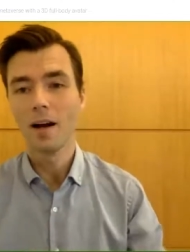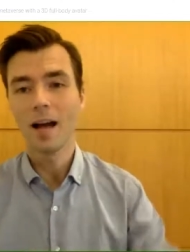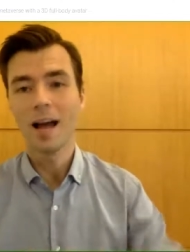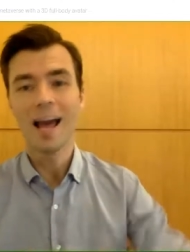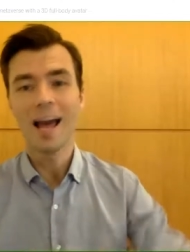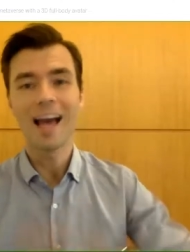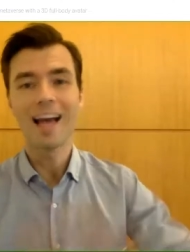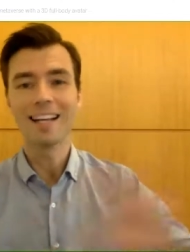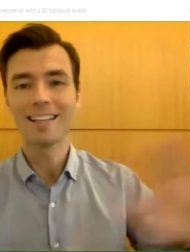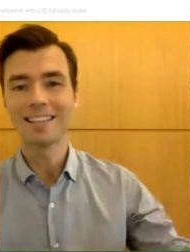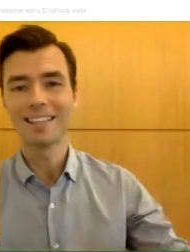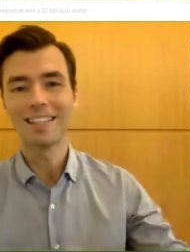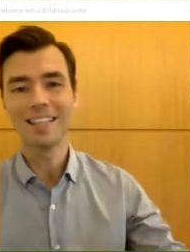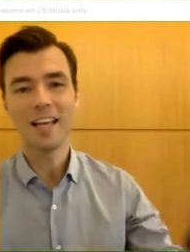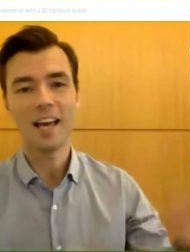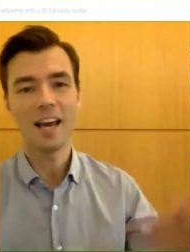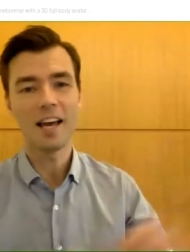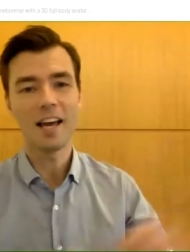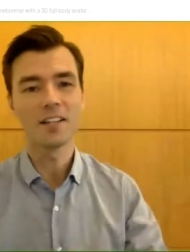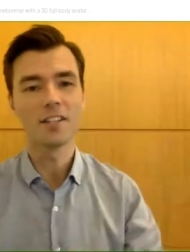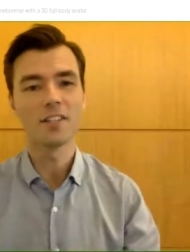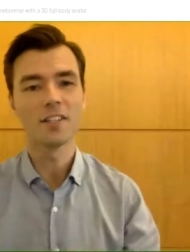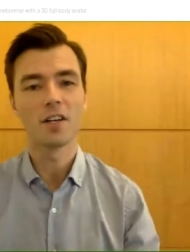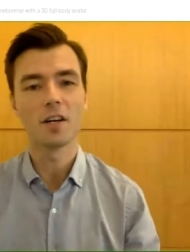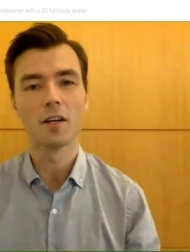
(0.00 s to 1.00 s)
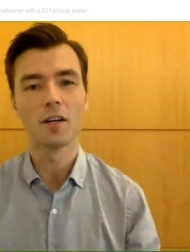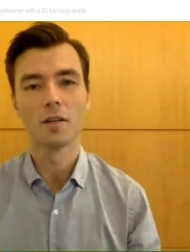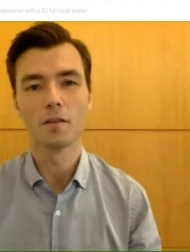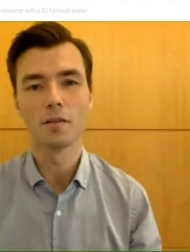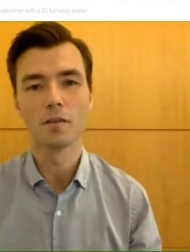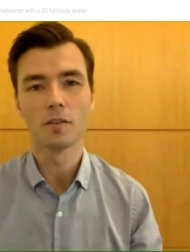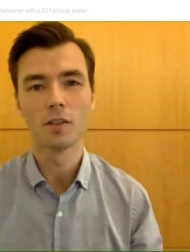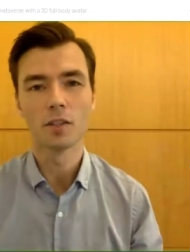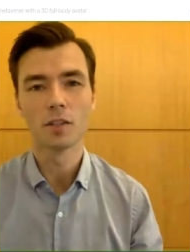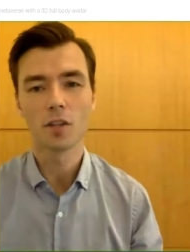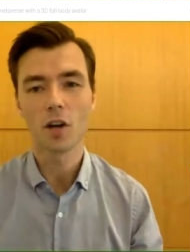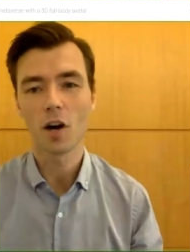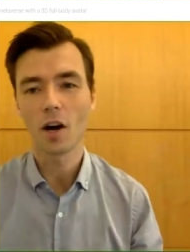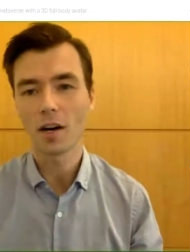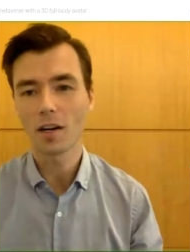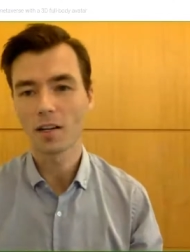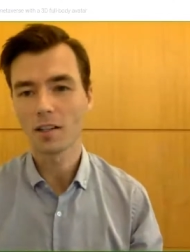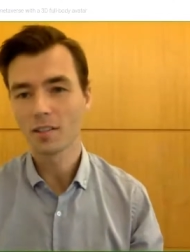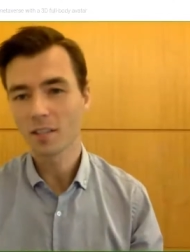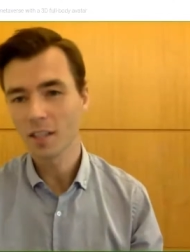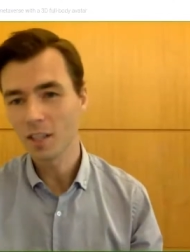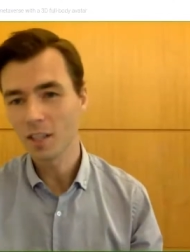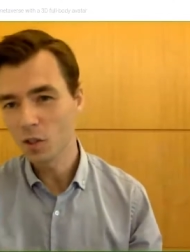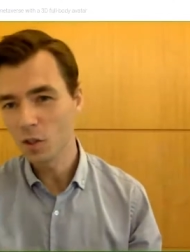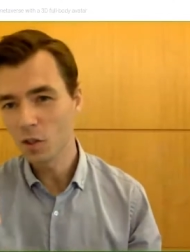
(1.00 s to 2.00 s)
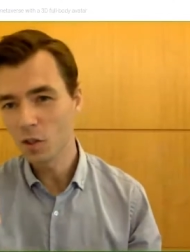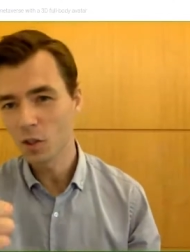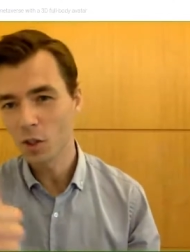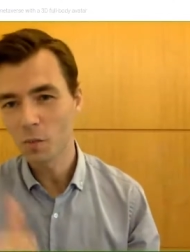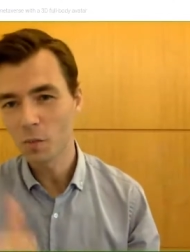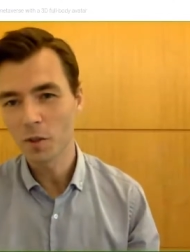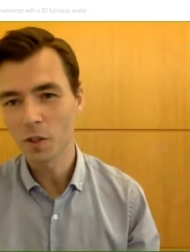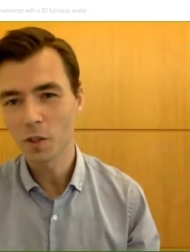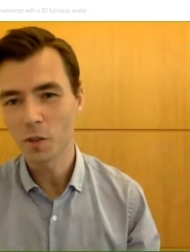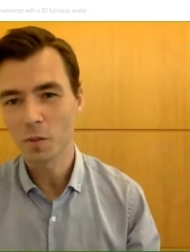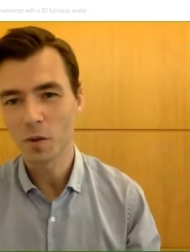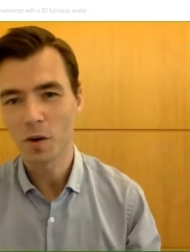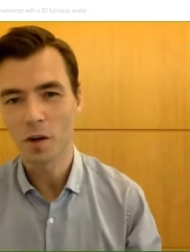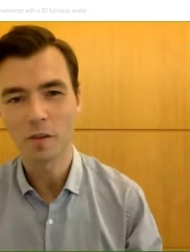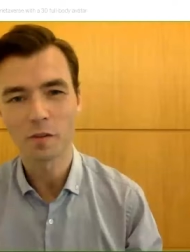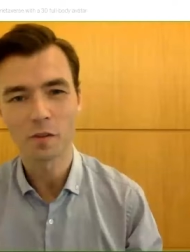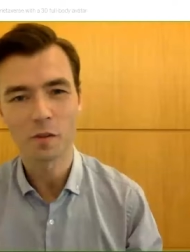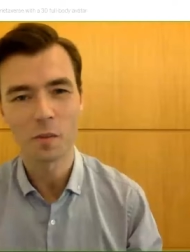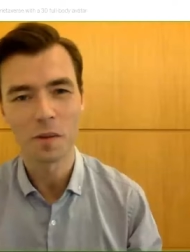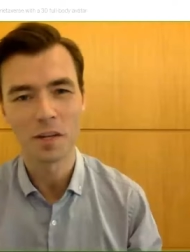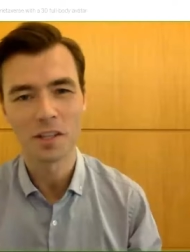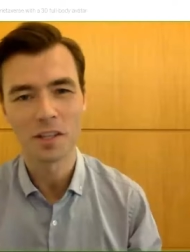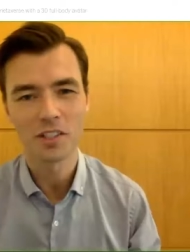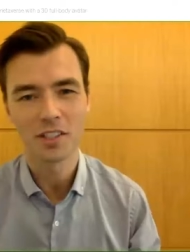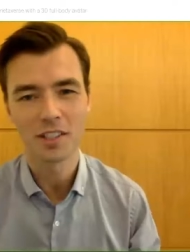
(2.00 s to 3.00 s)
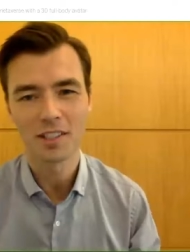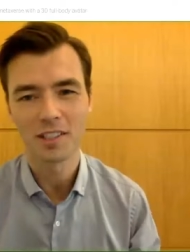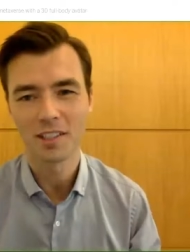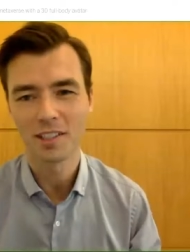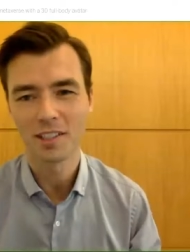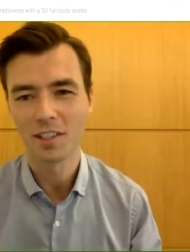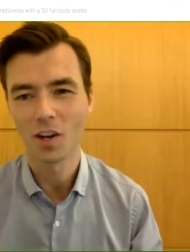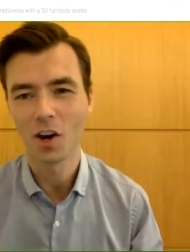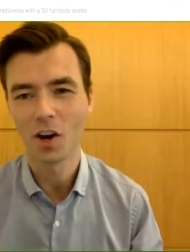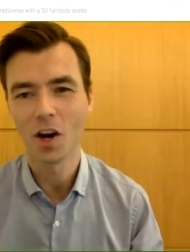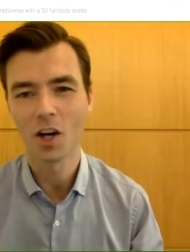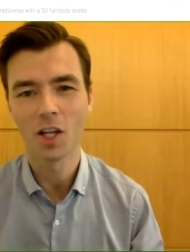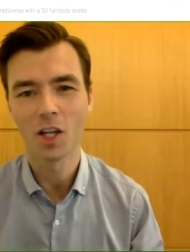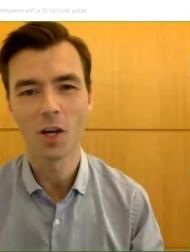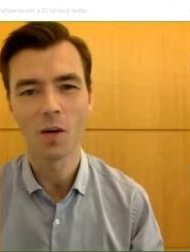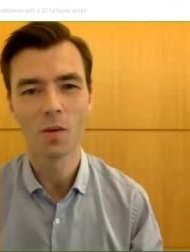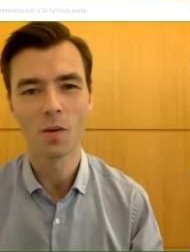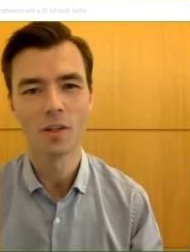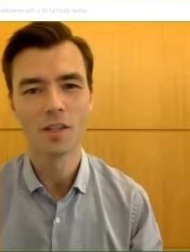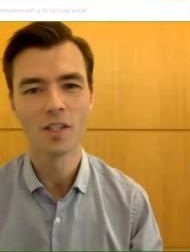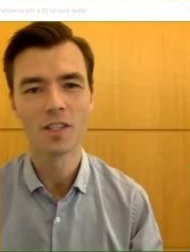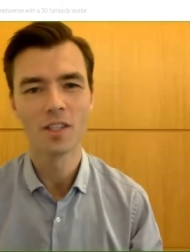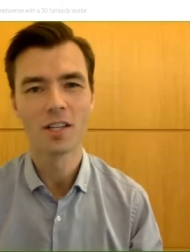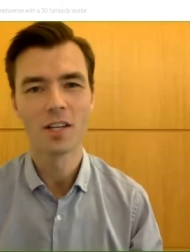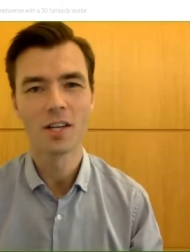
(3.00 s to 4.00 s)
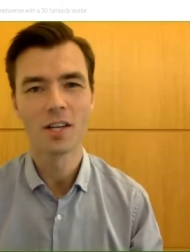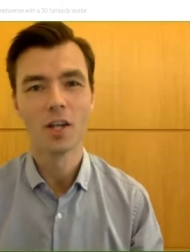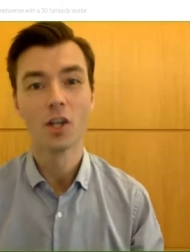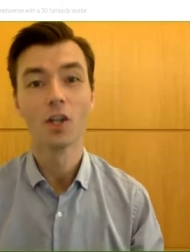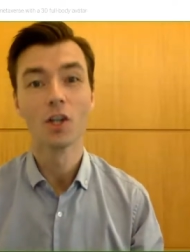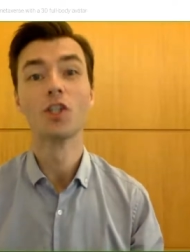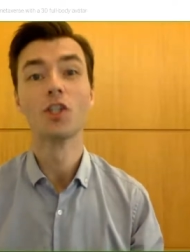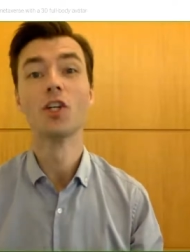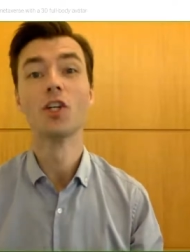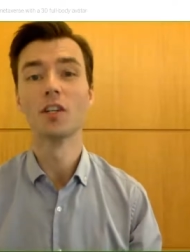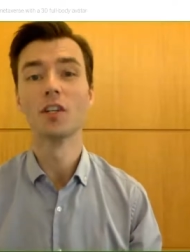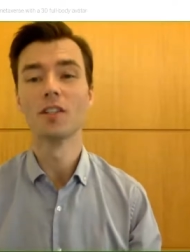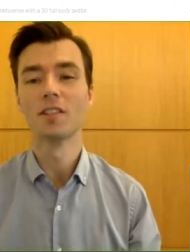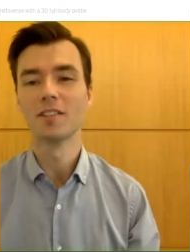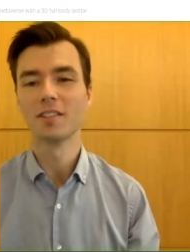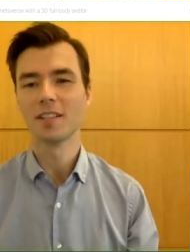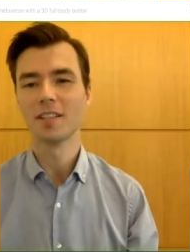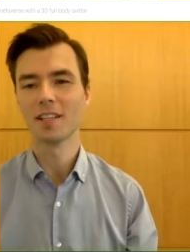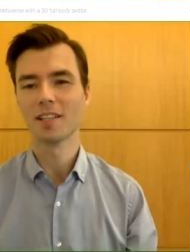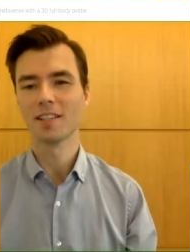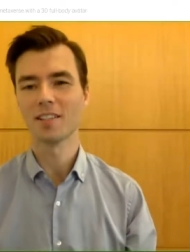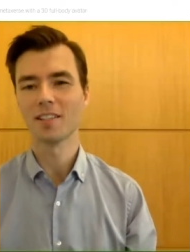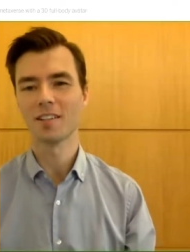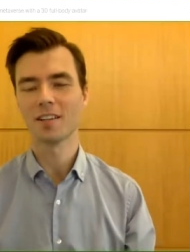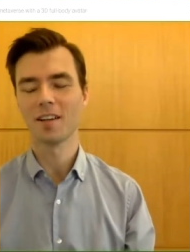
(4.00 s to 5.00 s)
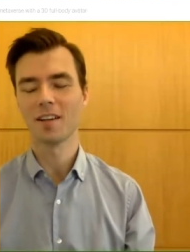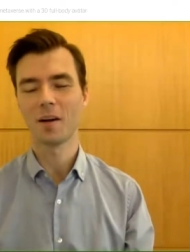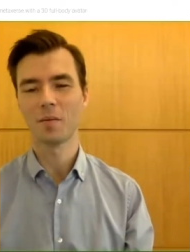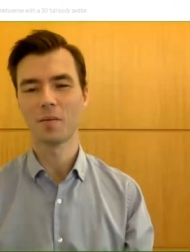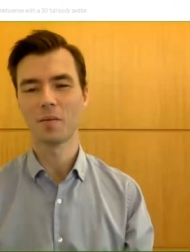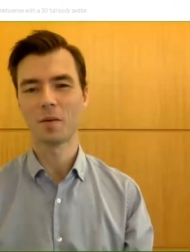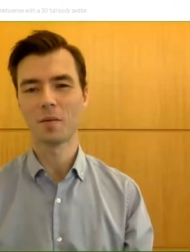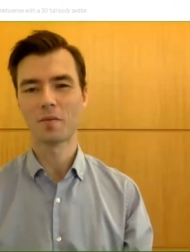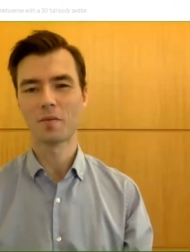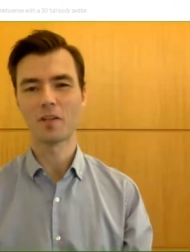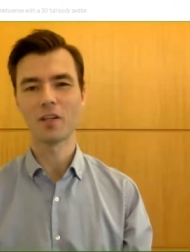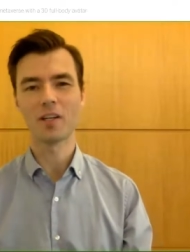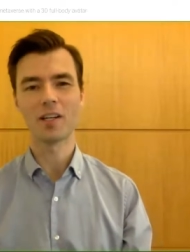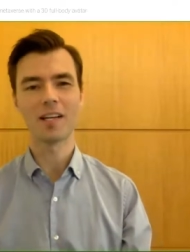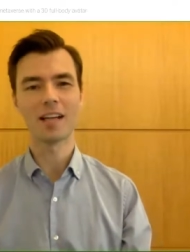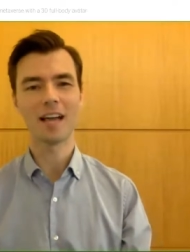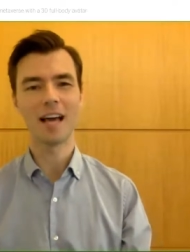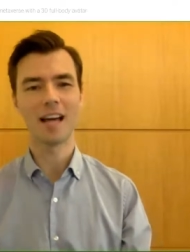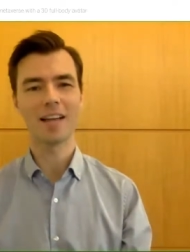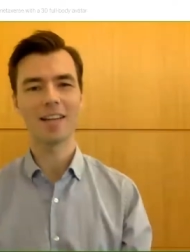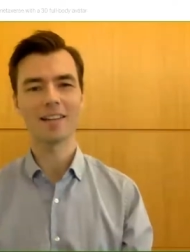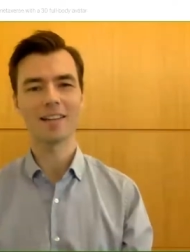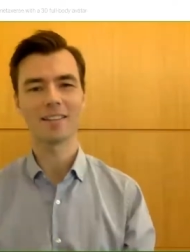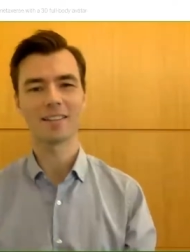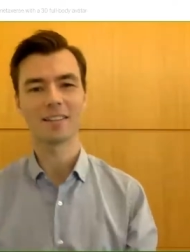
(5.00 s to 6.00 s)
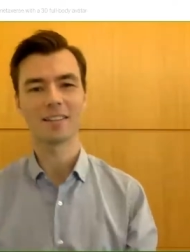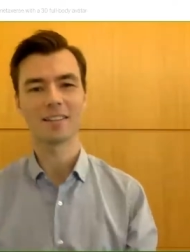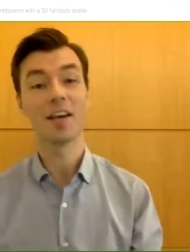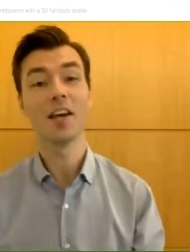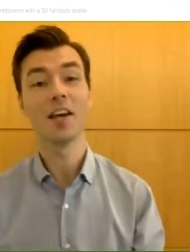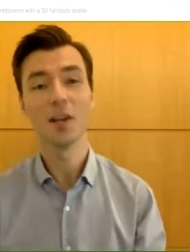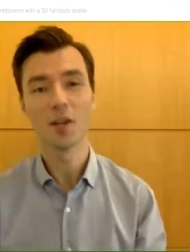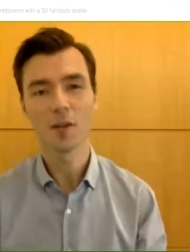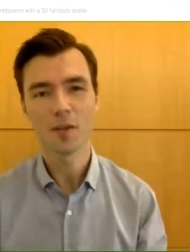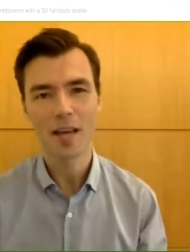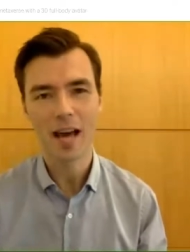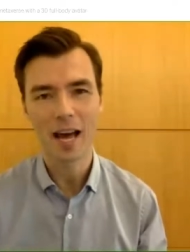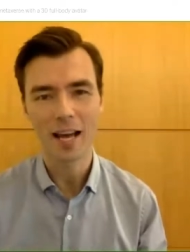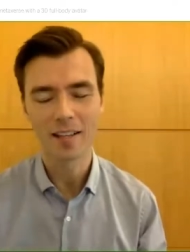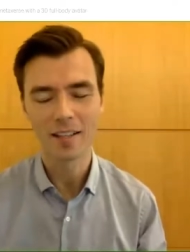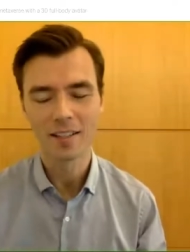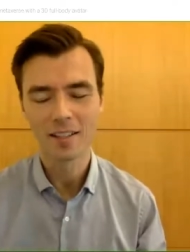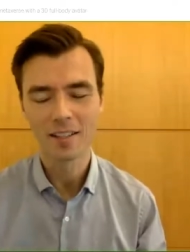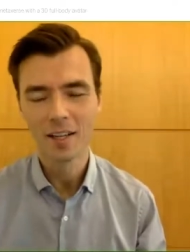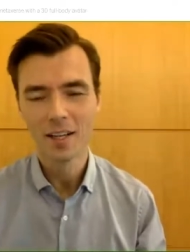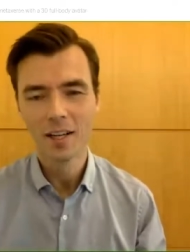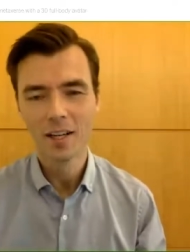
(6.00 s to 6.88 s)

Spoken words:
at the end of the talk. Thank you so much, Mark, for mentioning that the audio is good. That's I'm very glad to hear that.